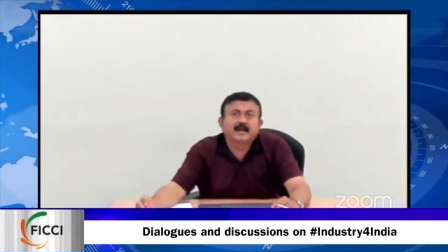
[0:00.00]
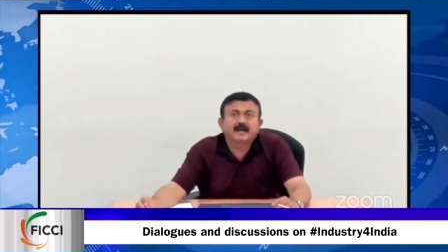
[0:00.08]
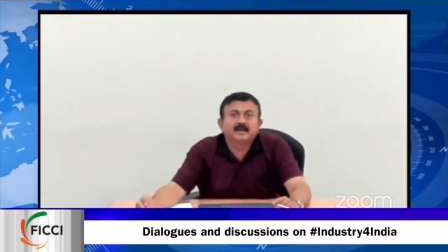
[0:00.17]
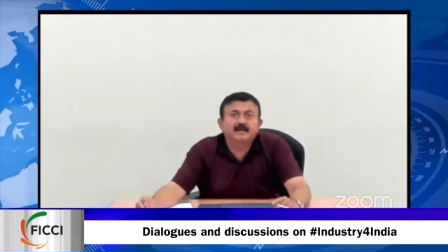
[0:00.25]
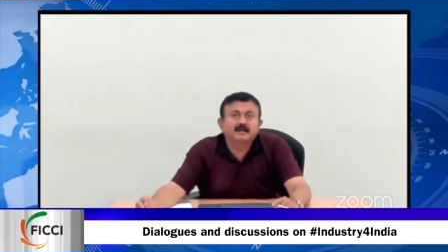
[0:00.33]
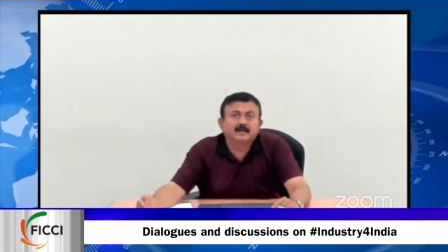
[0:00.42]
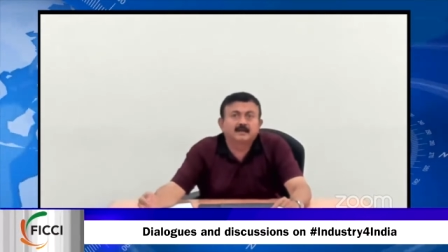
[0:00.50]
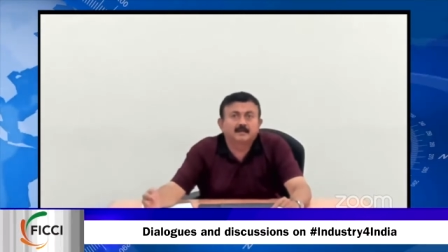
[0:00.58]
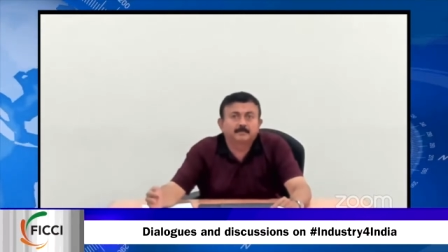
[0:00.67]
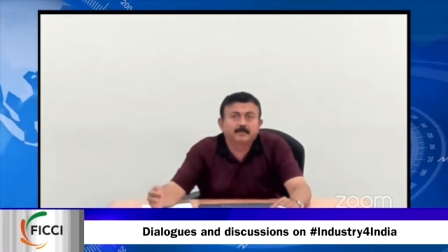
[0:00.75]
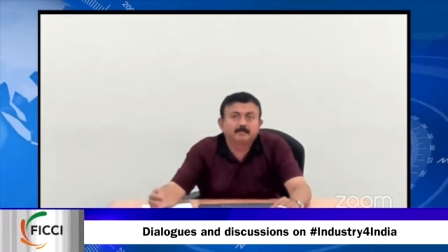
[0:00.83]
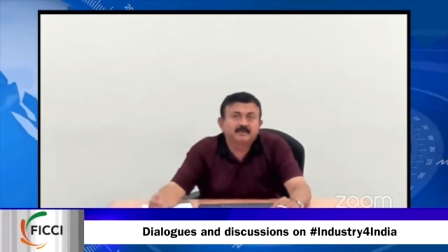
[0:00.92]
and
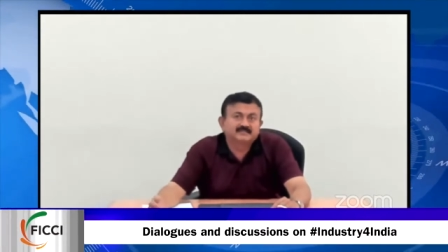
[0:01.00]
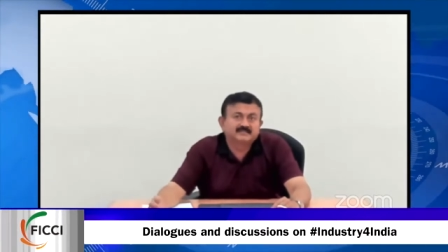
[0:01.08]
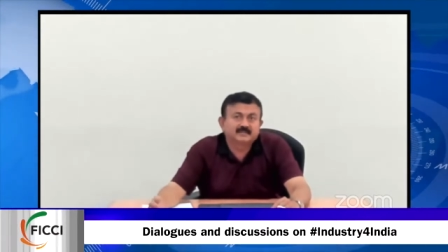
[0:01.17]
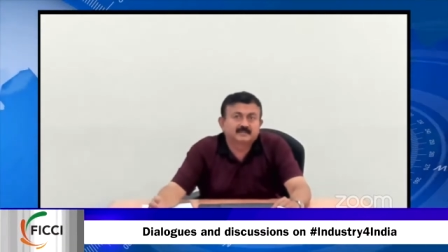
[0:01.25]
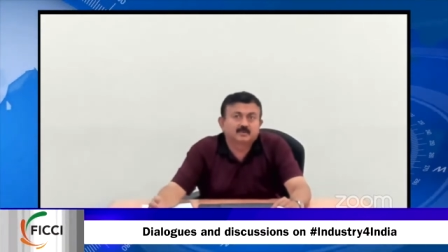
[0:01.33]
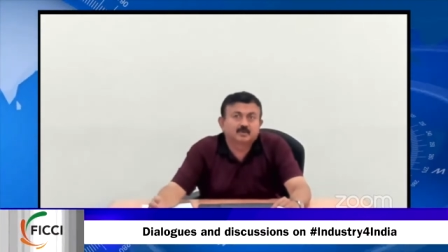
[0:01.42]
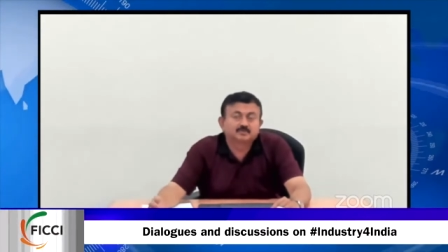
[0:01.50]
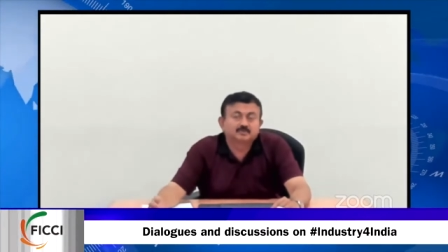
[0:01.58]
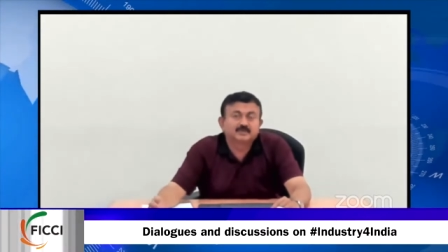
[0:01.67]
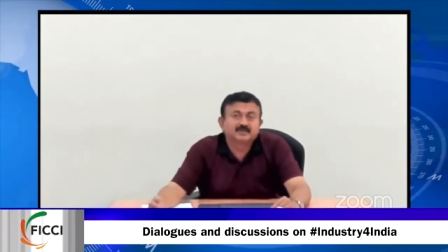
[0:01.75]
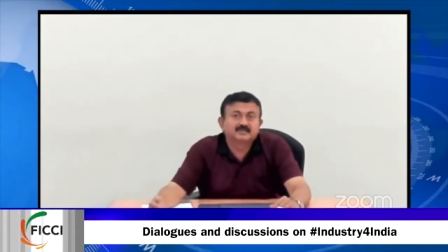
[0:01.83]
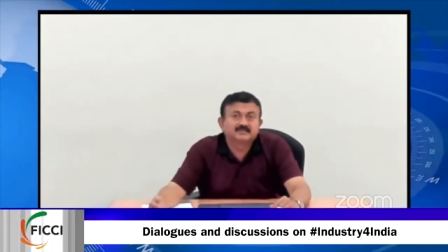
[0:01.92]
uh, public sector
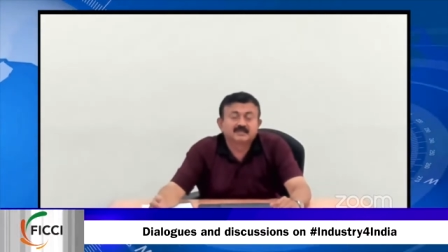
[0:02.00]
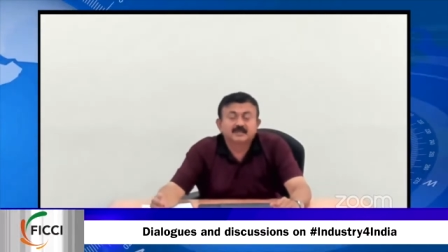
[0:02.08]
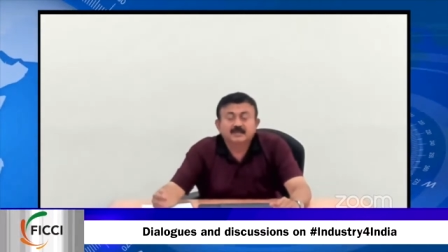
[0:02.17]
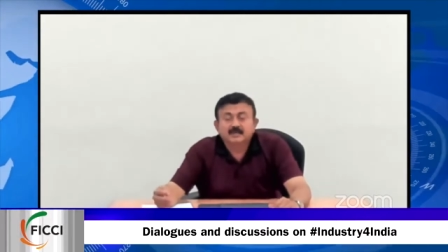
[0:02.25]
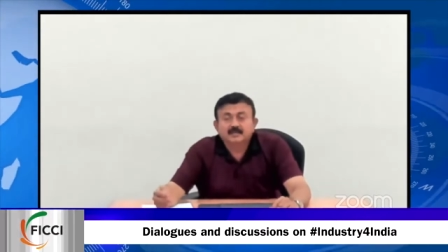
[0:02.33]
hospitals.